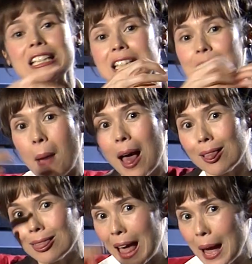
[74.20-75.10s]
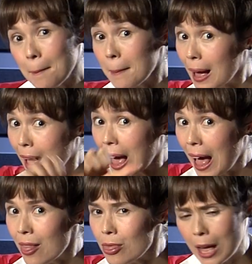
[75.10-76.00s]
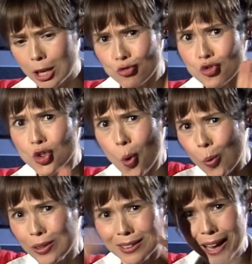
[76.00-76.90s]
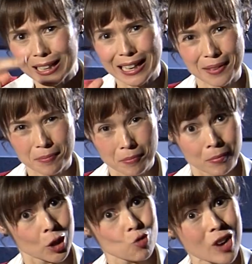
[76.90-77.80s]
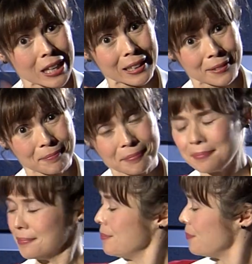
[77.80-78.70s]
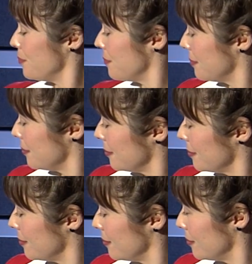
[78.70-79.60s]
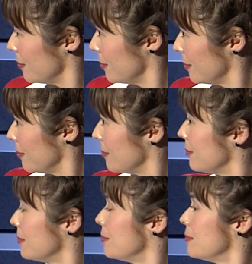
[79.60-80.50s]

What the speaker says: I'm going to show a photo of each character, fingerspell their name, and then show you the sign name. Here we go.